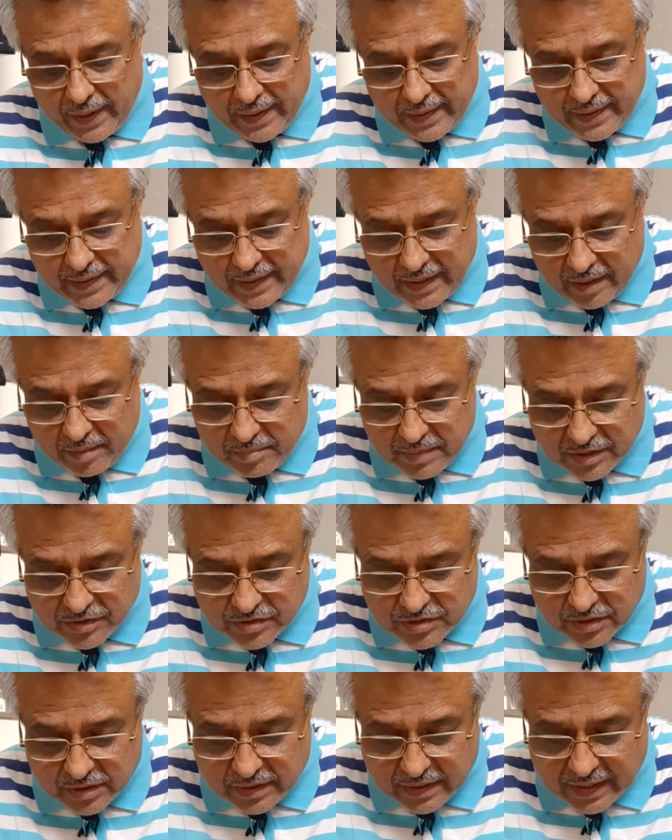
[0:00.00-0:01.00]
did I
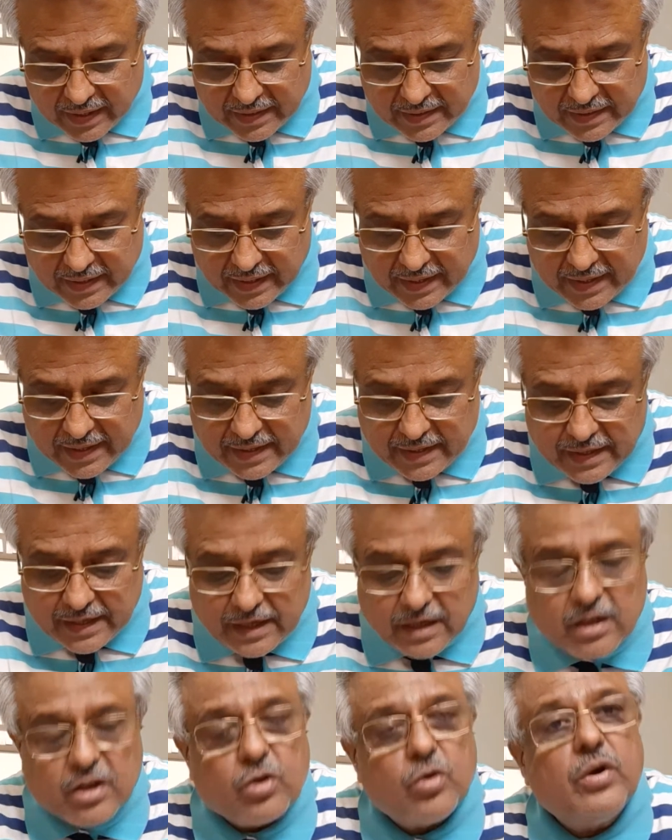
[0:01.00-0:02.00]
mention at the end
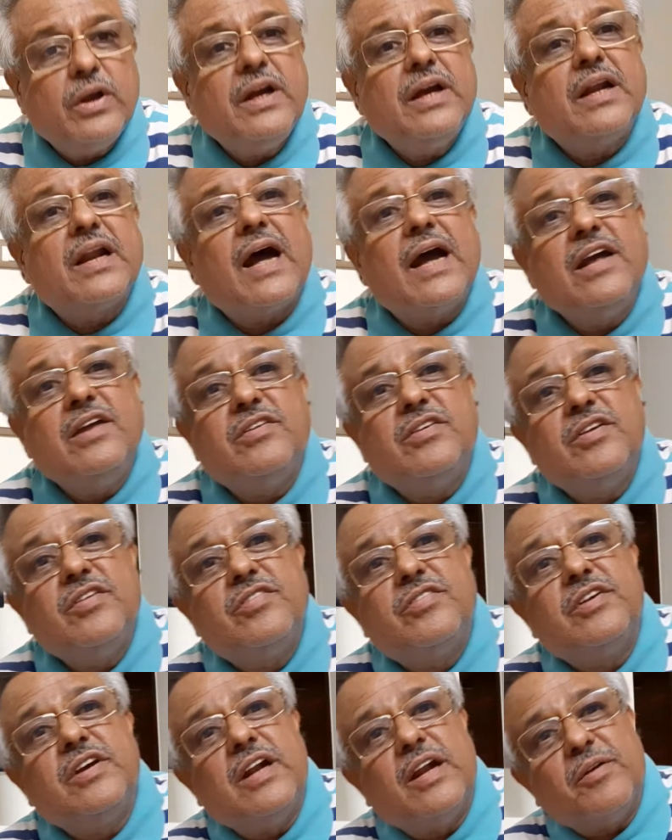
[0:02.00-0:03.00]
including rise in
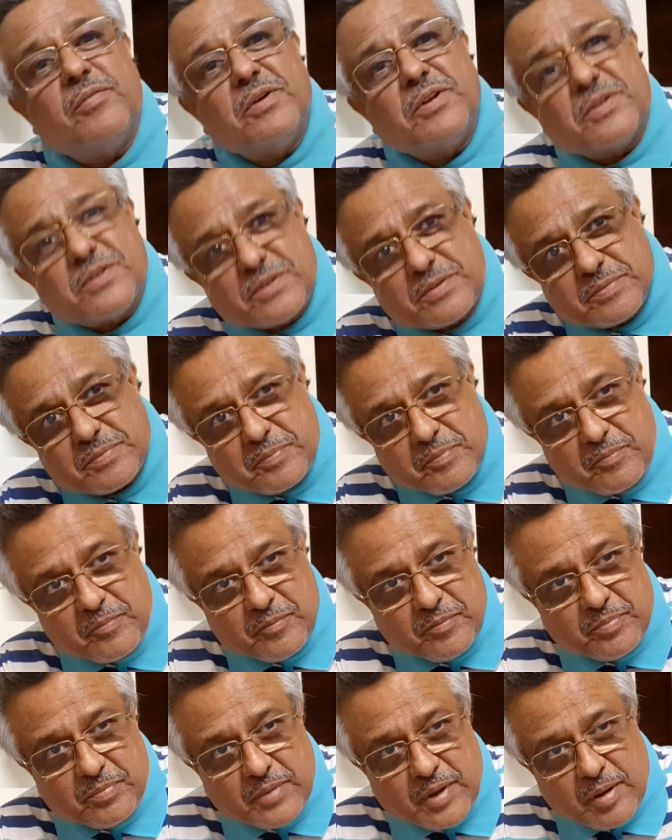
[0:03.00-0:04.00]
sea levels?
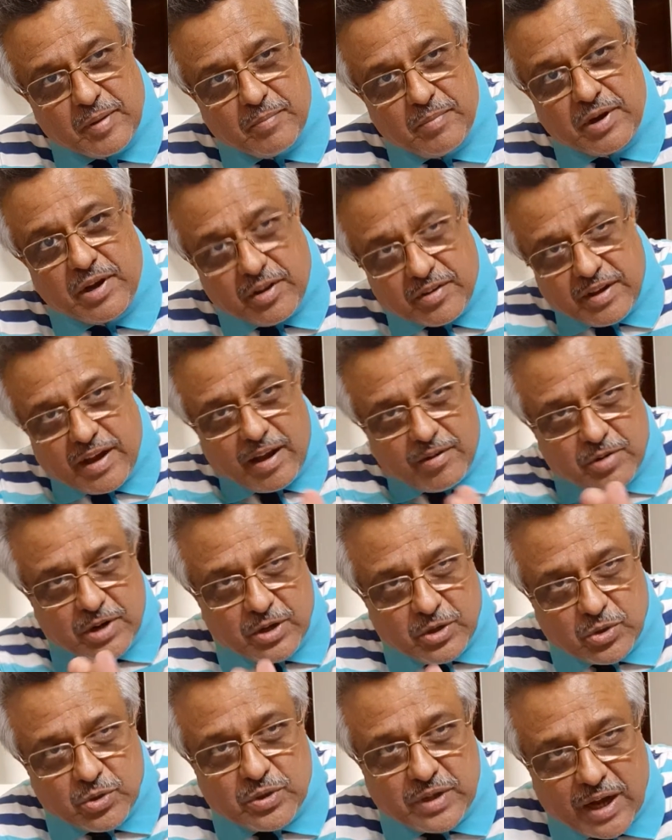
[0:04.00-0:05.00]
Because I
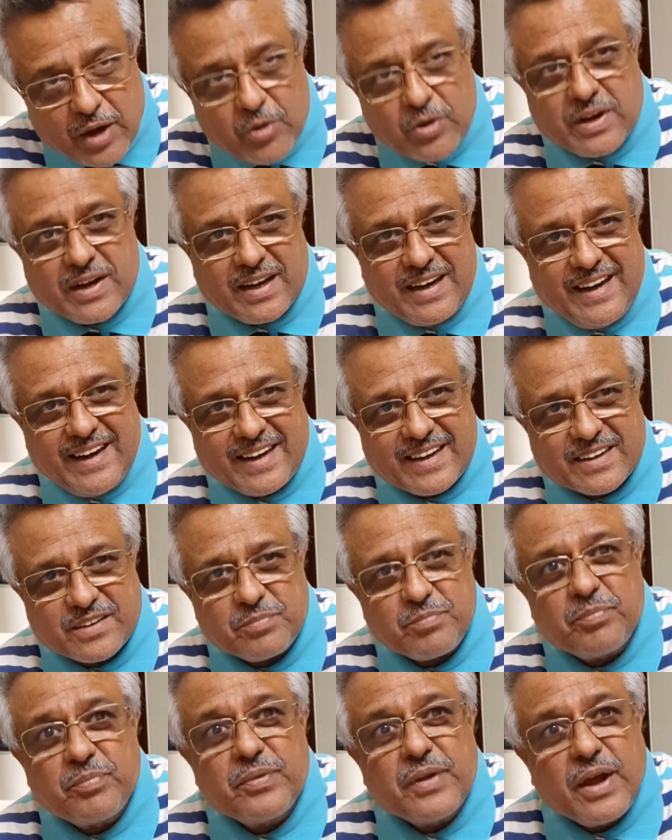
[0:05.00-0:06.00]
want to now connect
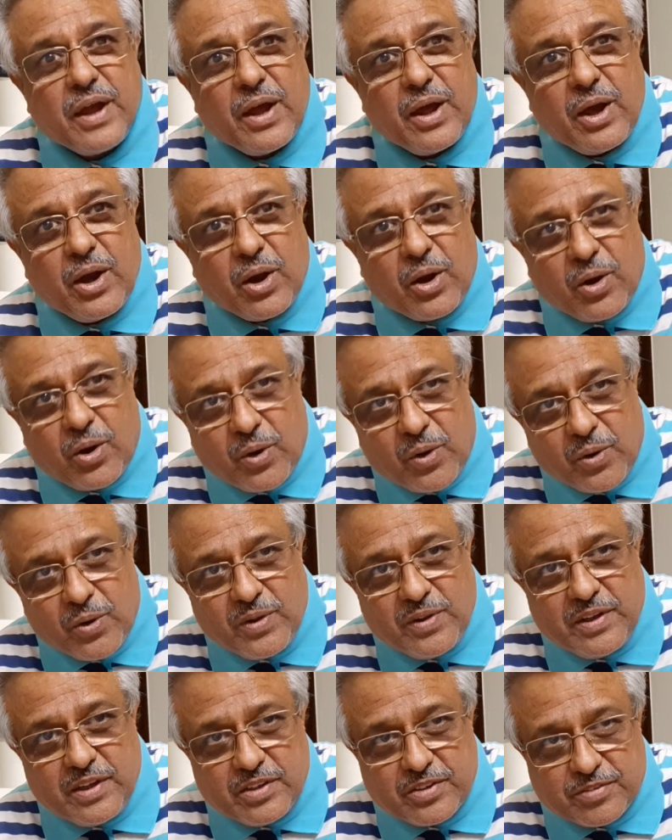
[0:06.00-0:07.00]
all
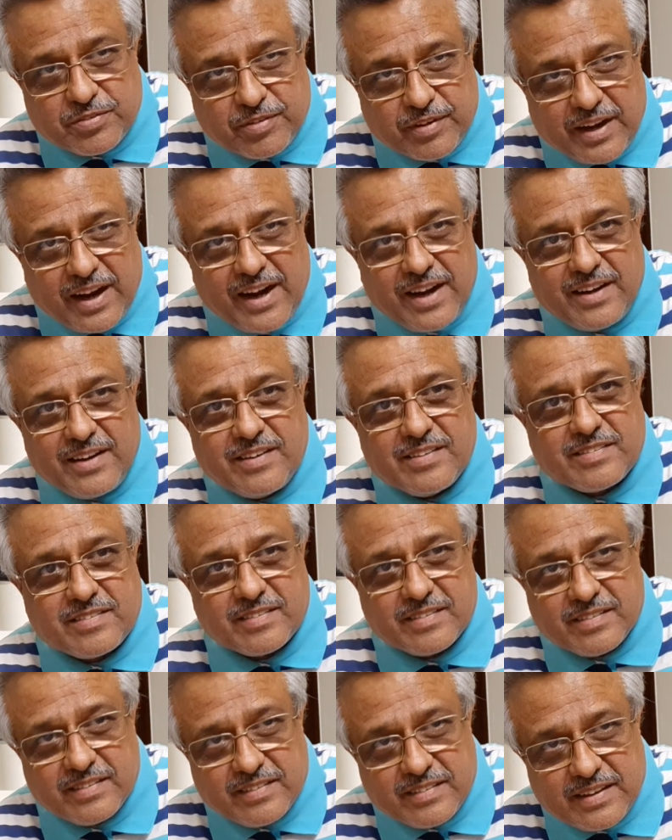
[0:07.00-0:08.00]
these floods,
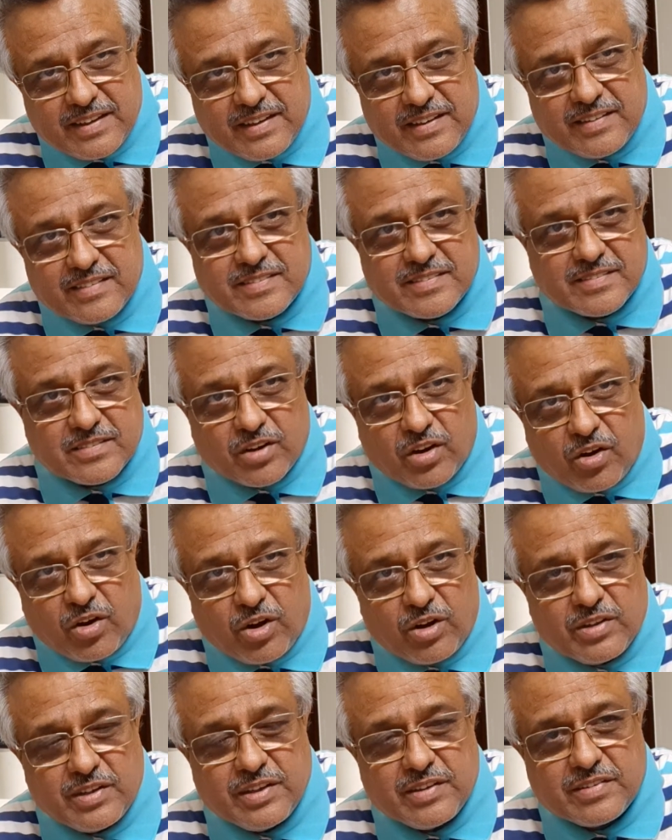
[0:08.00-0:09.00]

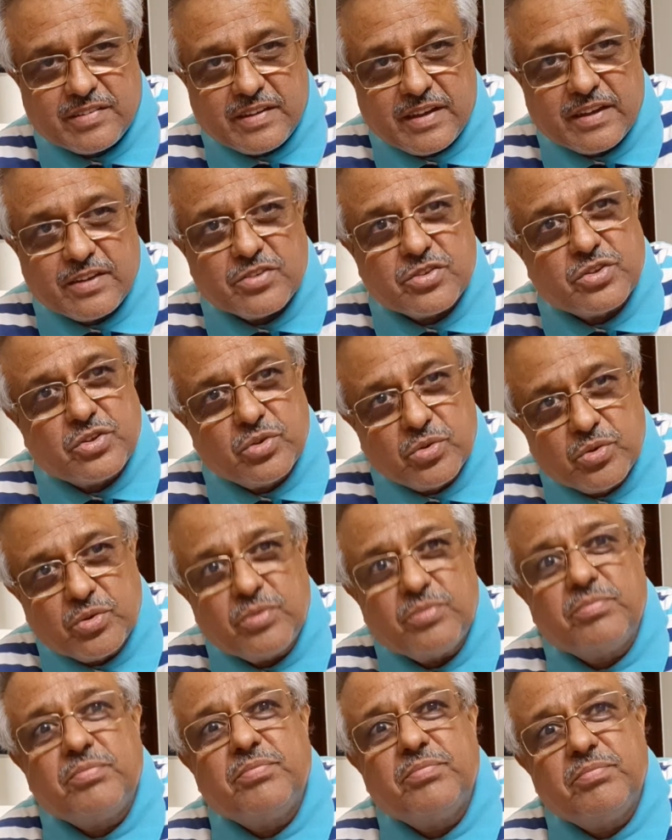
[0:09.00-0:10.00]
all these things
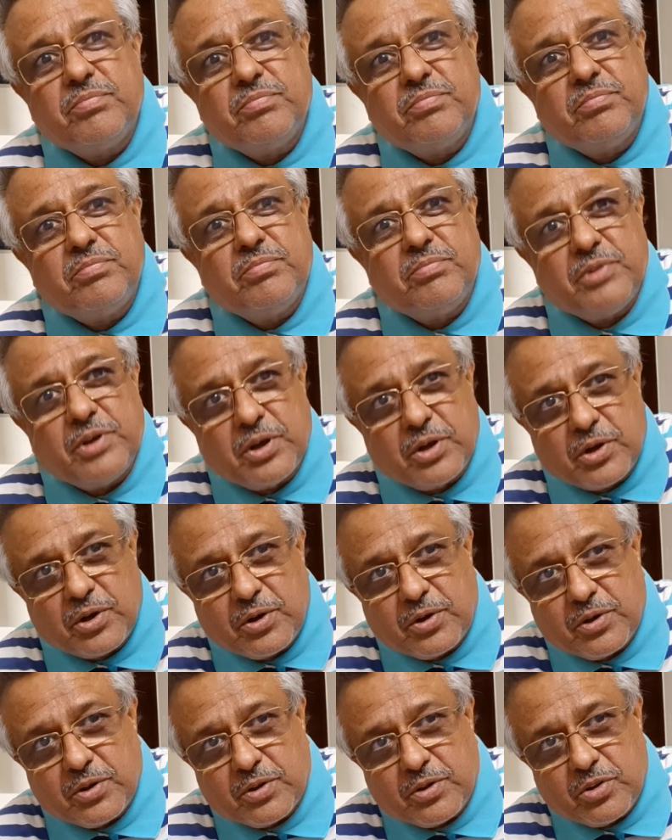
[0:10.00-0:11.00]
to
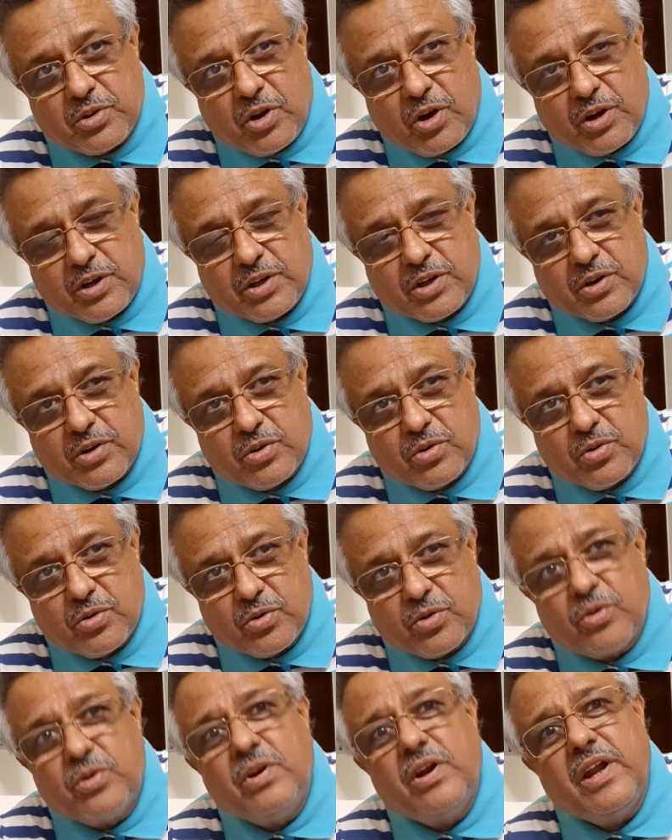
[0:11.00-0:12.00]
not
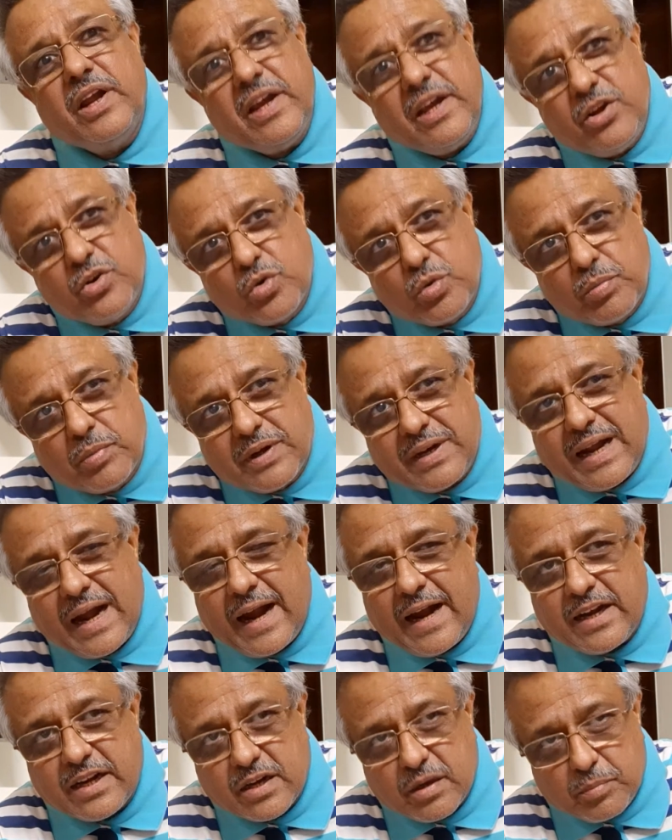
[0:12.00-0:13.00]
only human
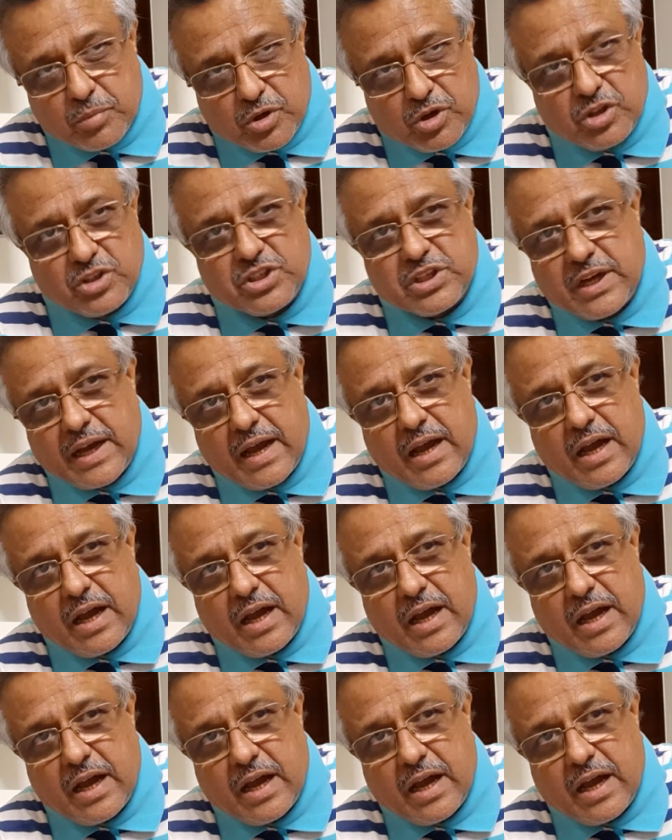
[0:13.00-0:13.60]
anthropogenic